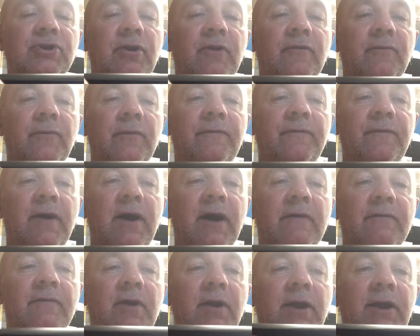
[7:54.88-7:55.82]
it off with
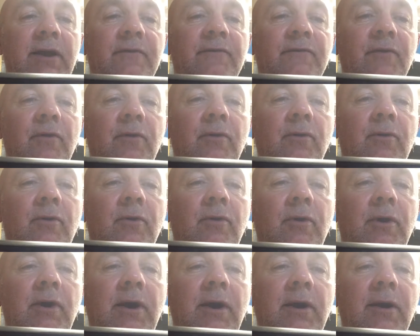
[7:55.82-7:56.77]
5 clicks,
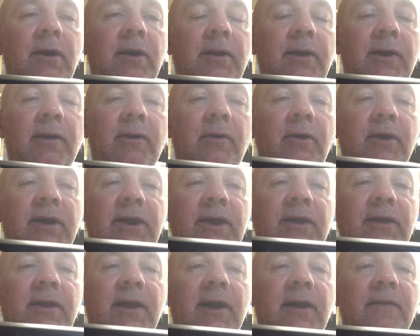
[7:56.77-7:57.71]
or, I know I
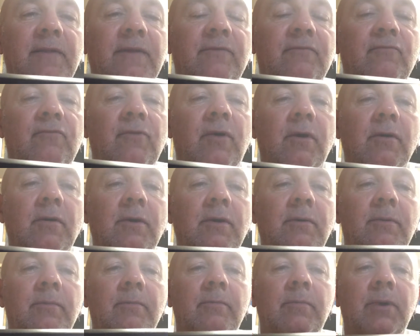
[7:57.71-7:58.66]
keep getting this wrong,
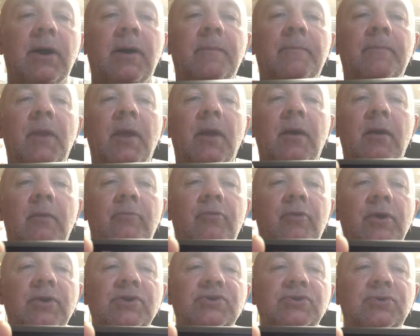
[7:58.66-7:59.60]
but
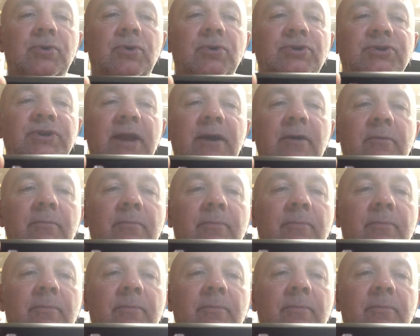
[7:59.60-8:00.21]
pretty sure down